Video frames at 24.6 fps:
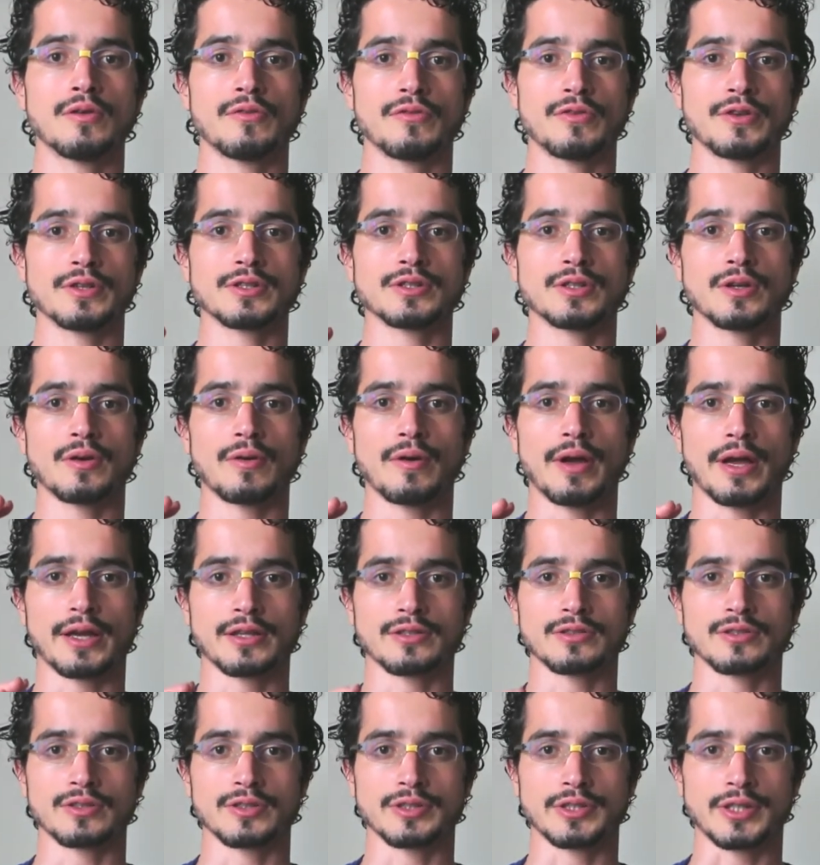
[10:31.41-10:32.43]
physical
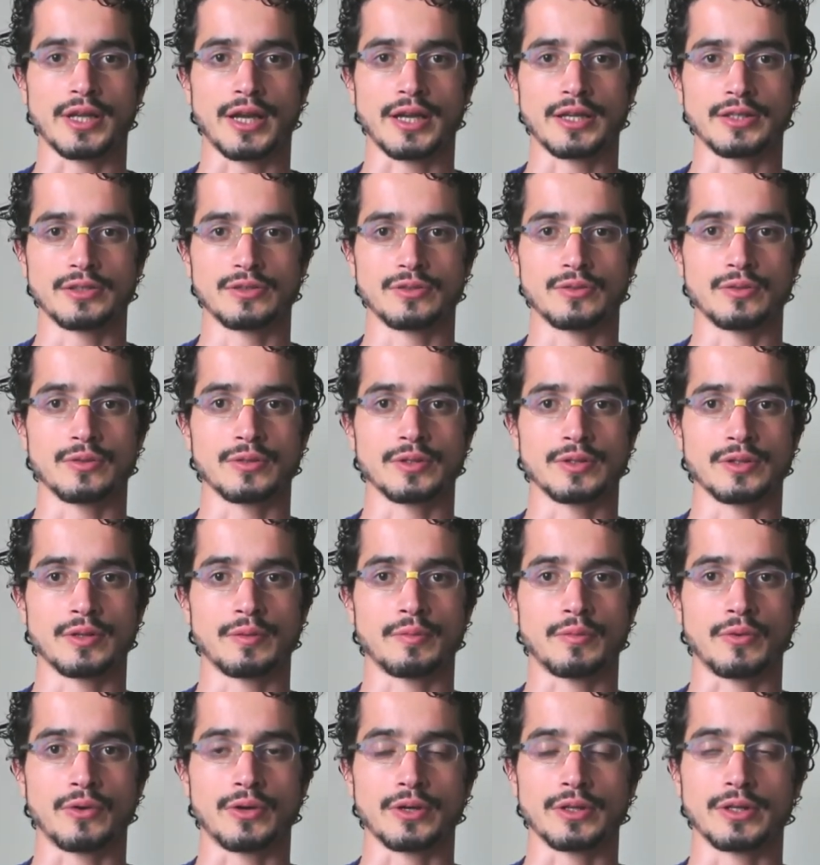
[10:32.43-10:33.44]
exercise during the
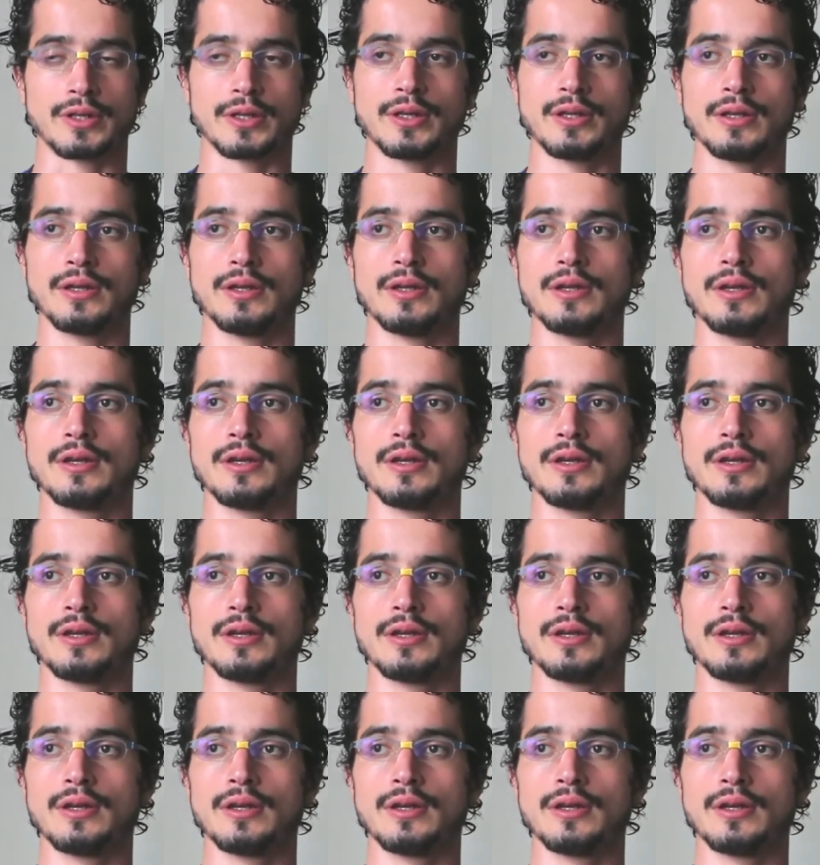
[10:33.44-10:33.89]
morning,